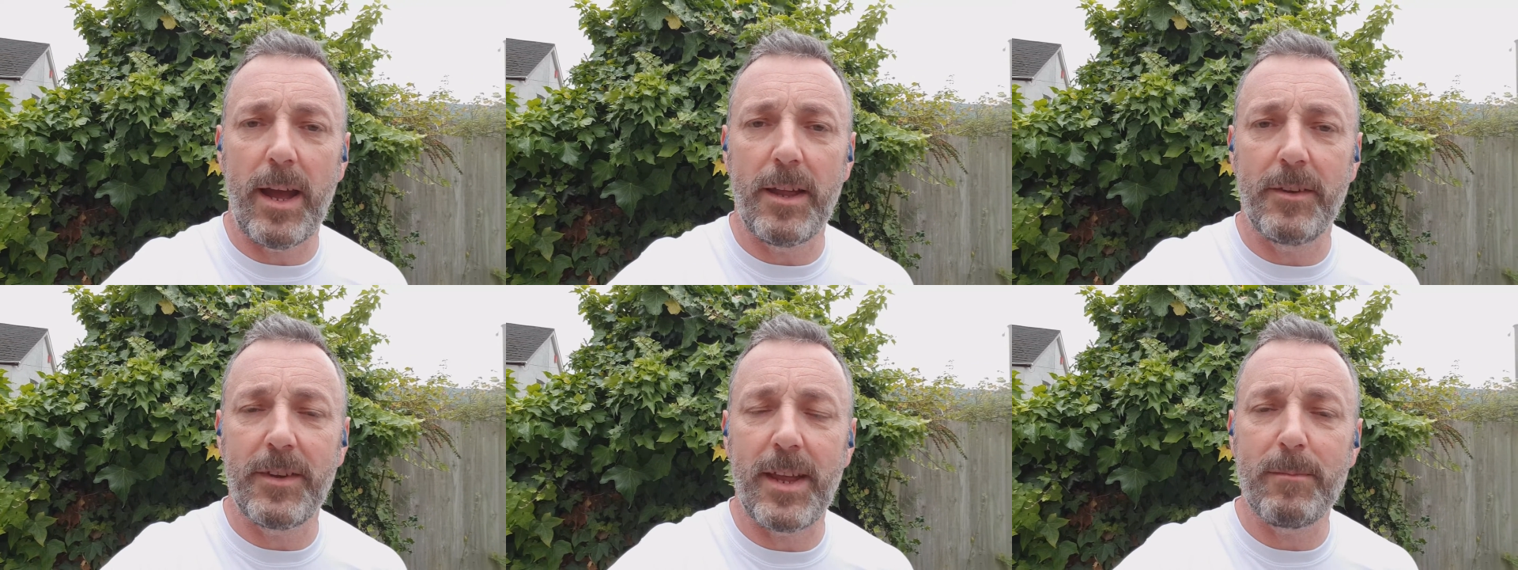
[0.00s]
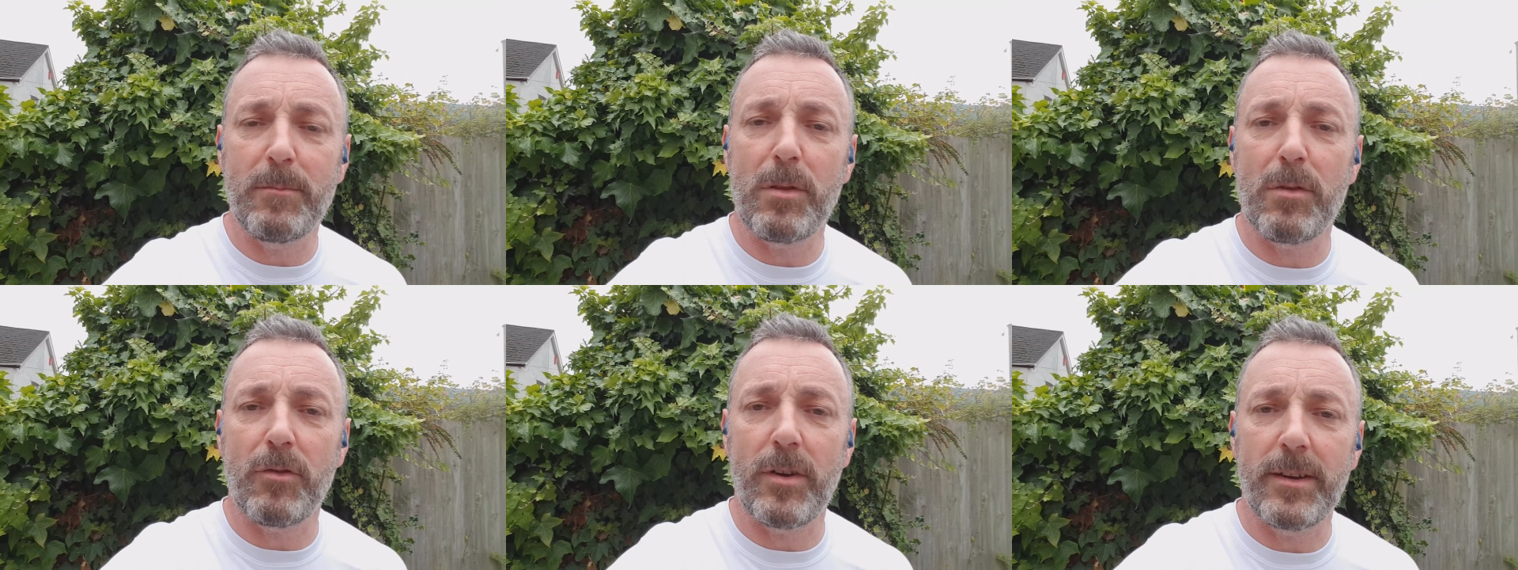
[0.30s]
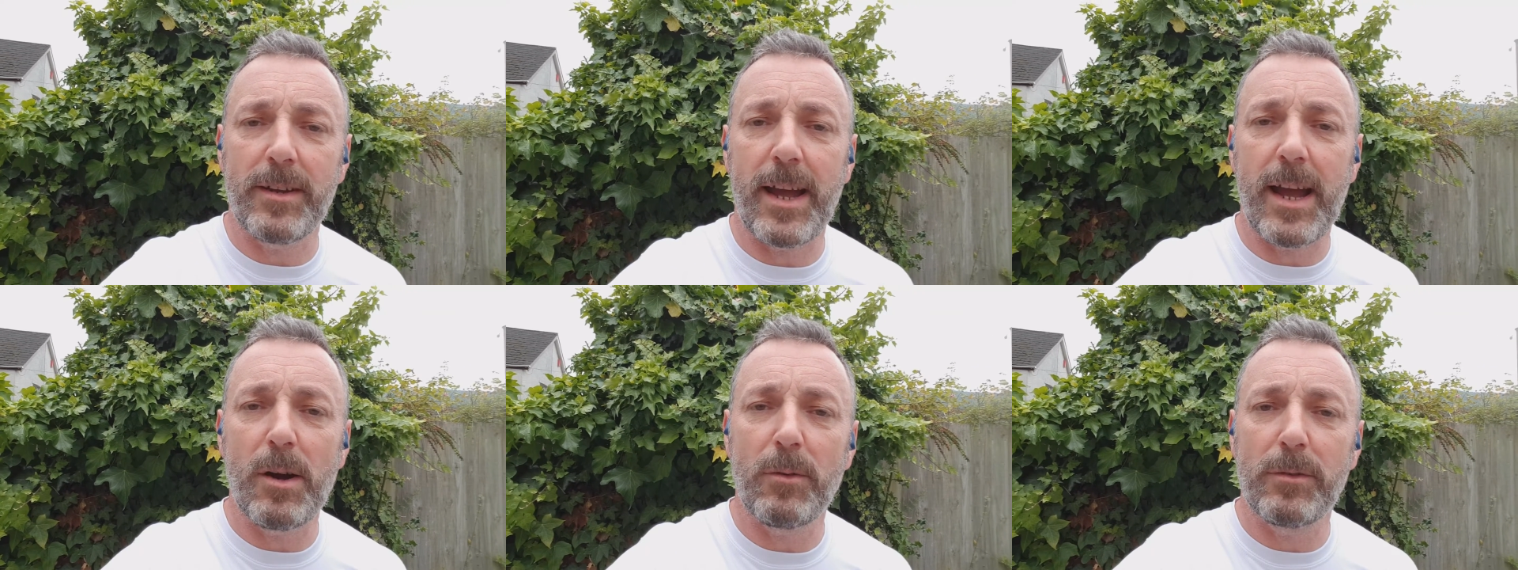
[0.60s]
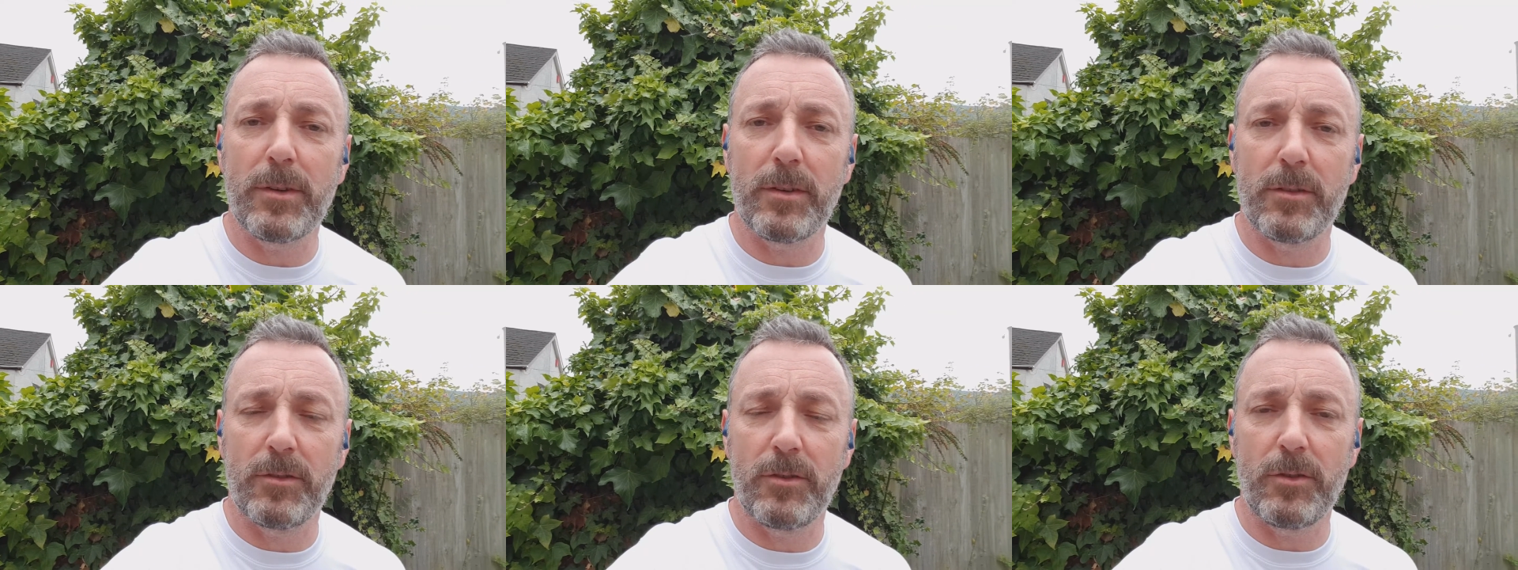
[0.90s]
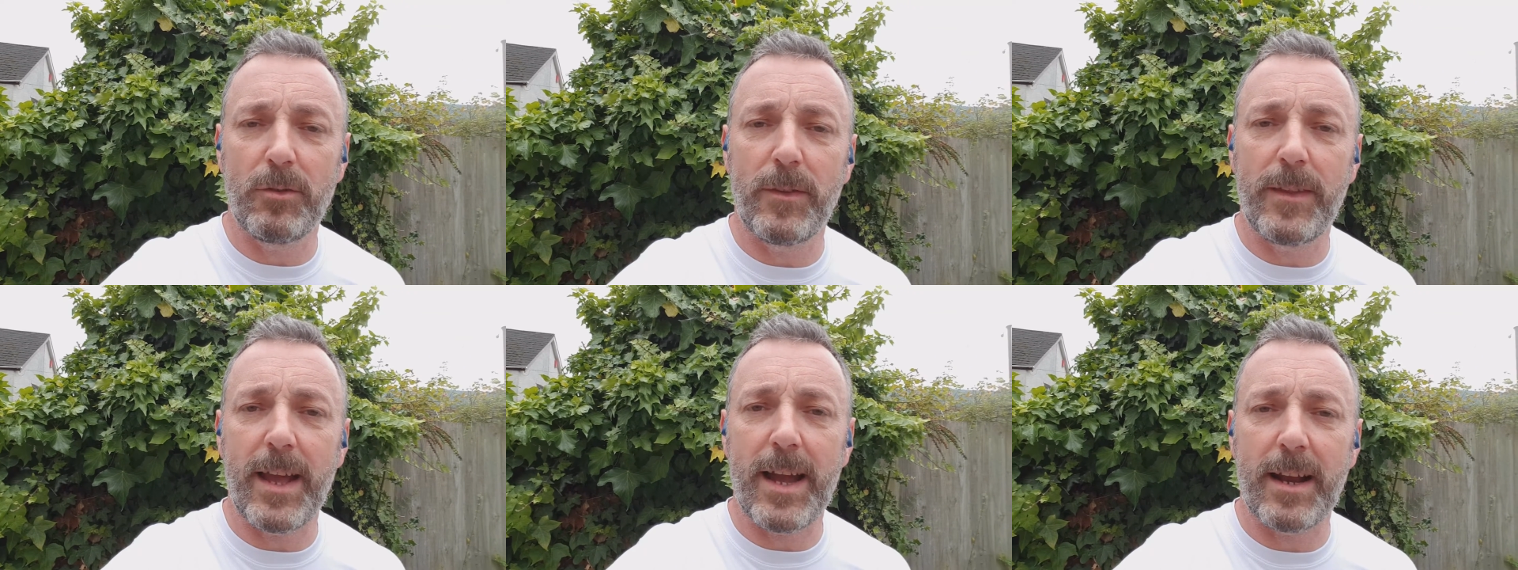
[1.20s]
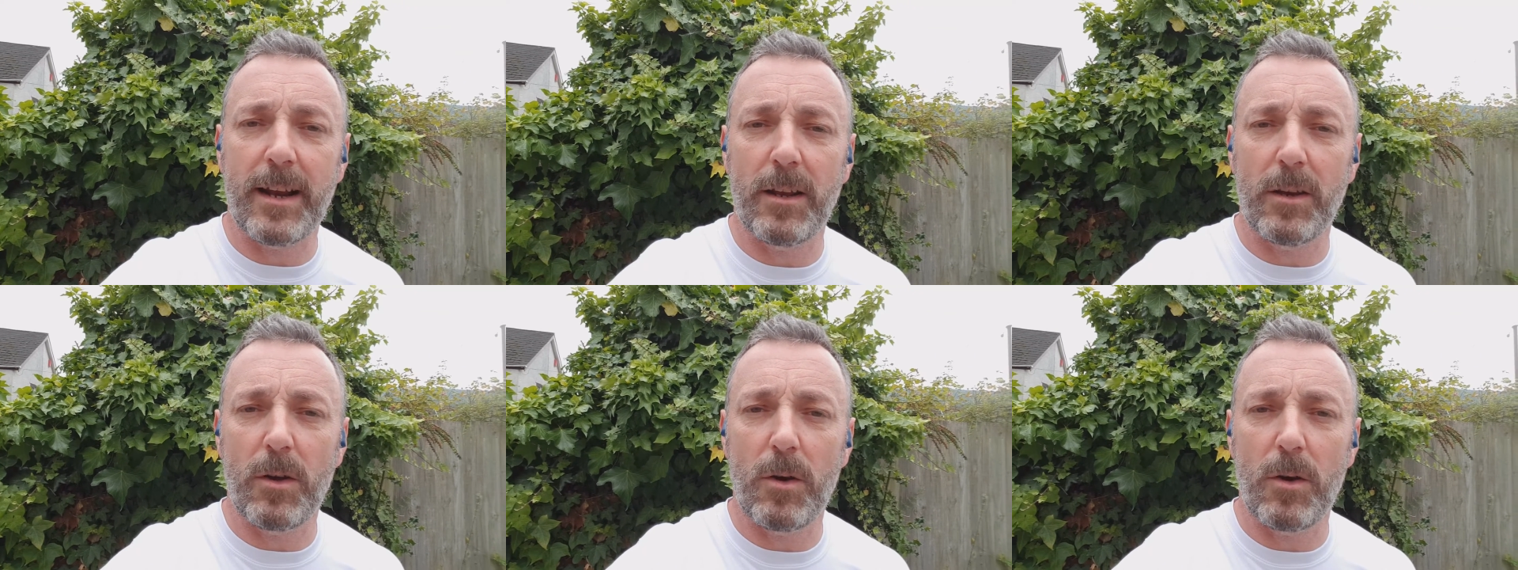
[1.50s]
demonstrate how to do the ankle